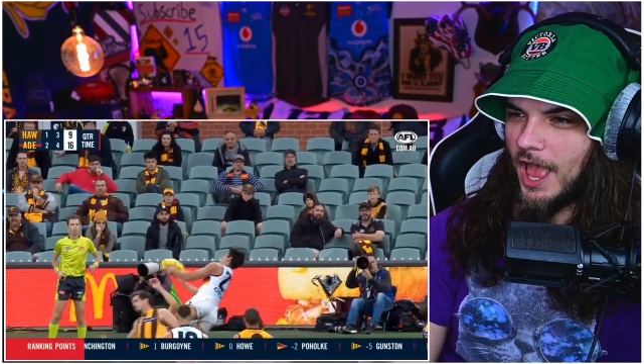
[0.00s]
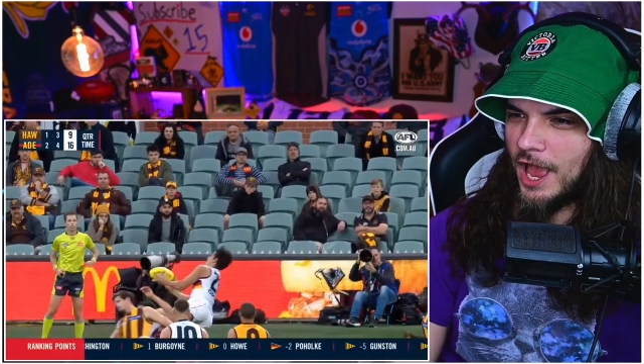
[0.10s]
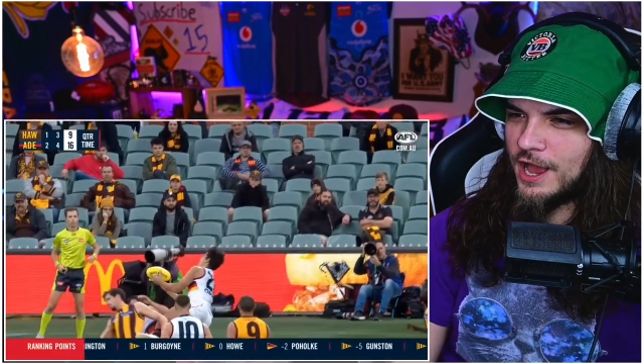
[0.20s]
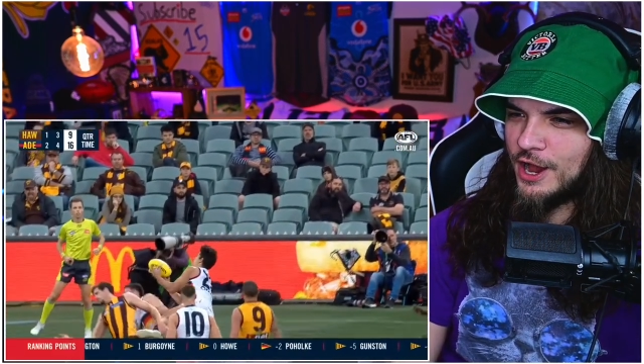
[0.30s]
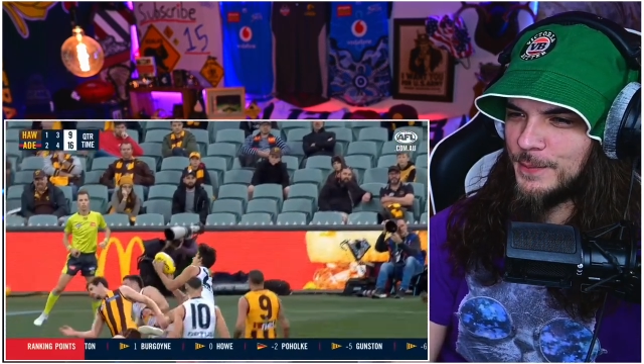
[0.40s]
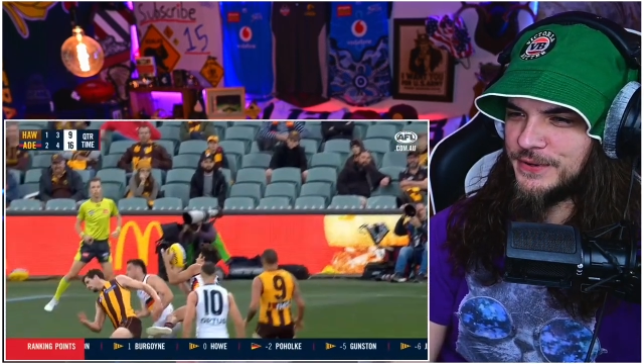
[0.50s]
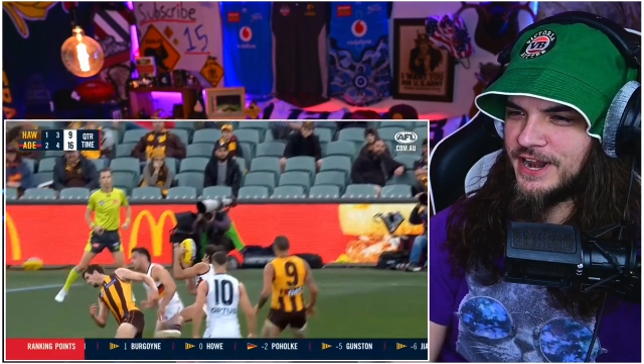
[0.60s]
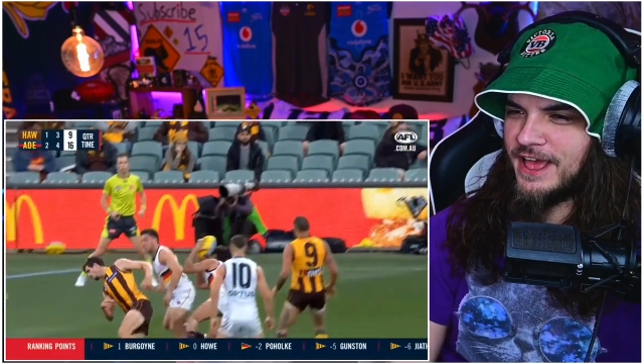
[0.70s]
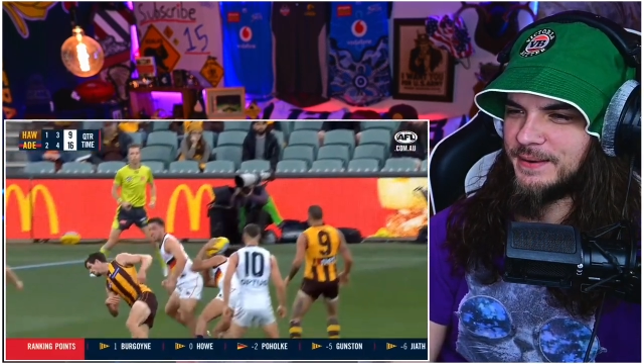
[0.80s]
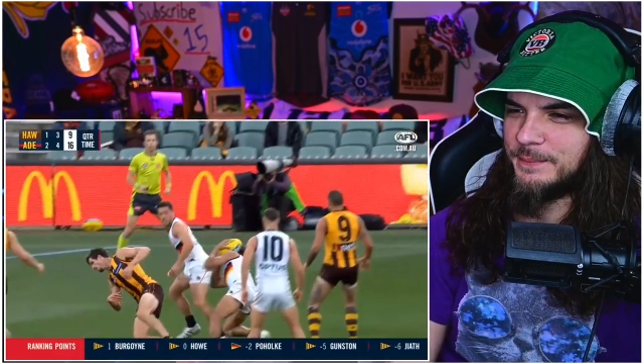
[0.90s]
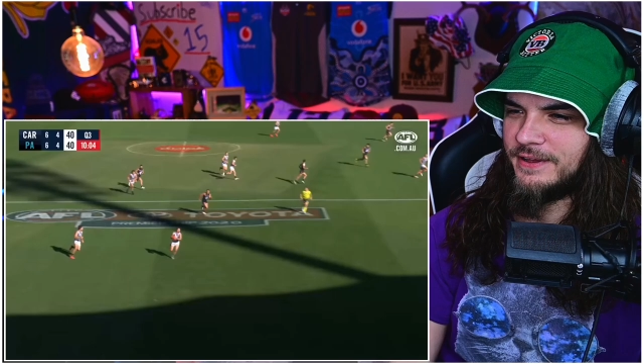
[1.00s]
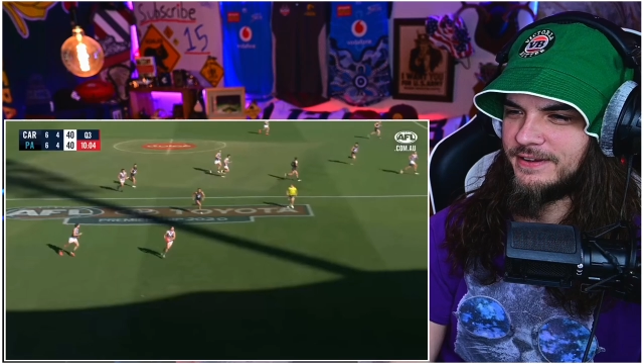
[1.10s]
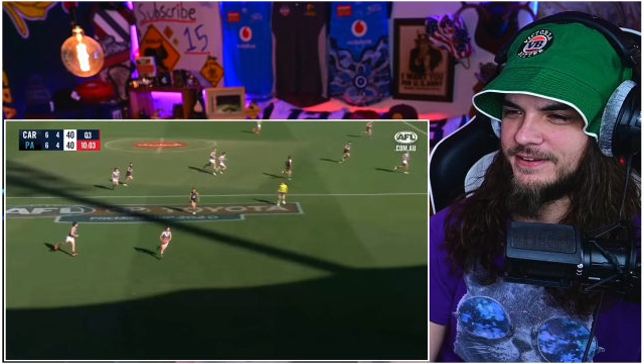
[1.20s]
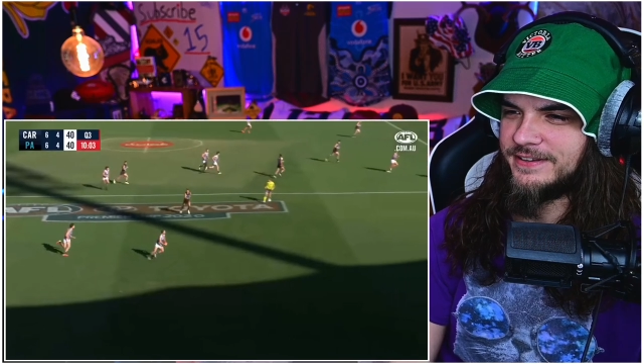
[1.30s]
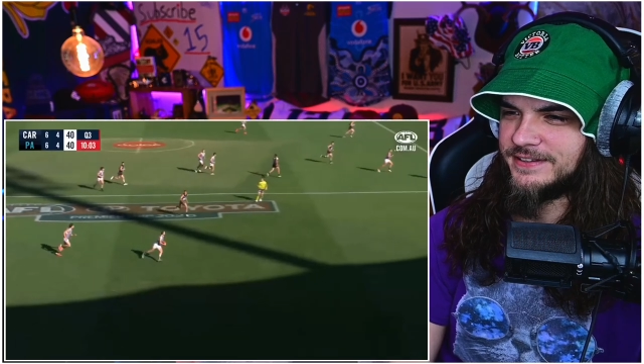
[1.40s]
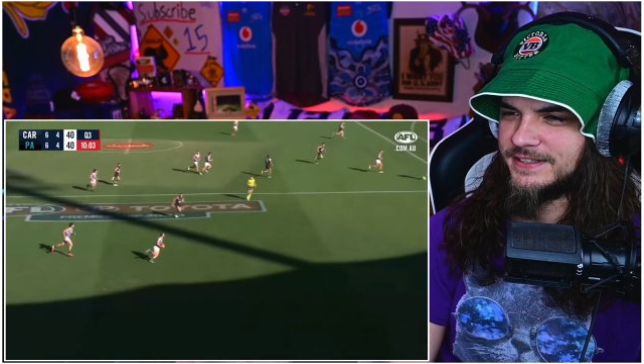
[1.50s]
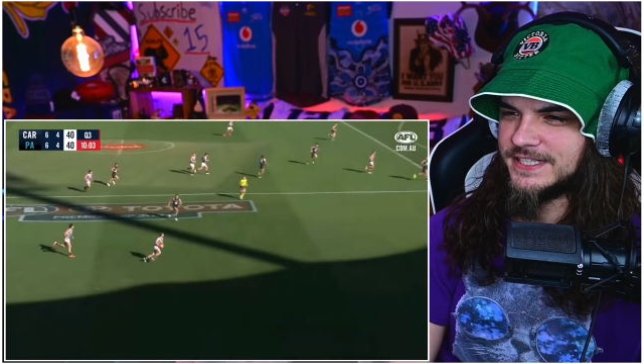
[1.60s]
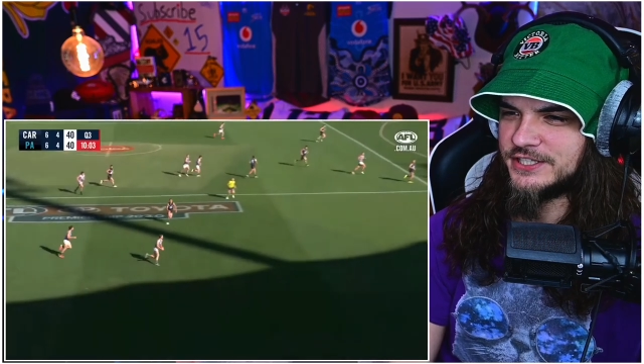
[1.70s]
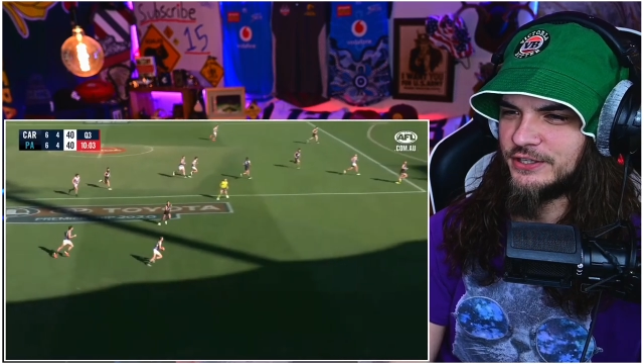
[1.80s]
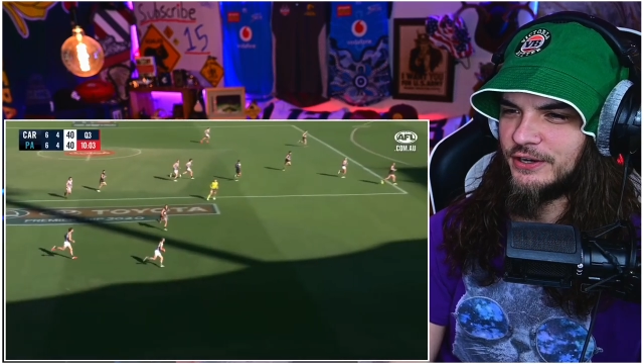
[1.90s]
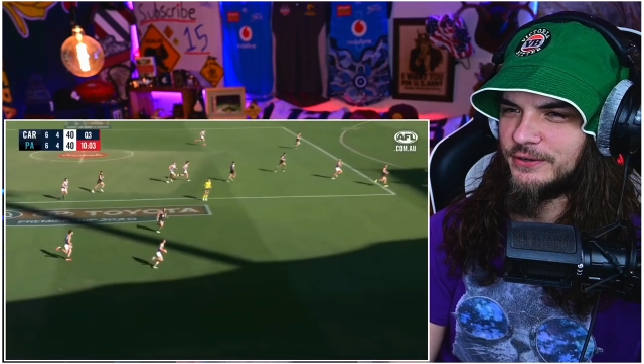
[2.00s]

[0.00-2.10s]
Up and at him. Let's go.